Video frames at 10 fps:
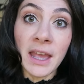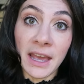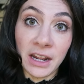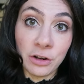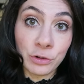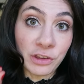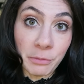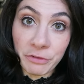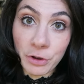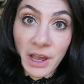And I know
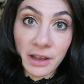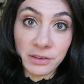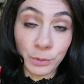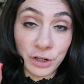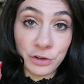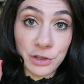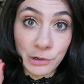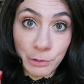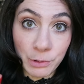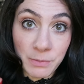some of you guys want to do
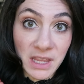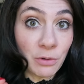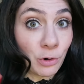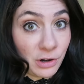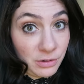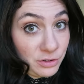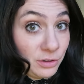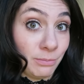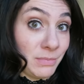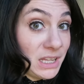yoga with me or
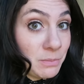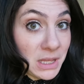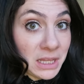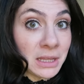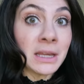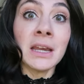meet me.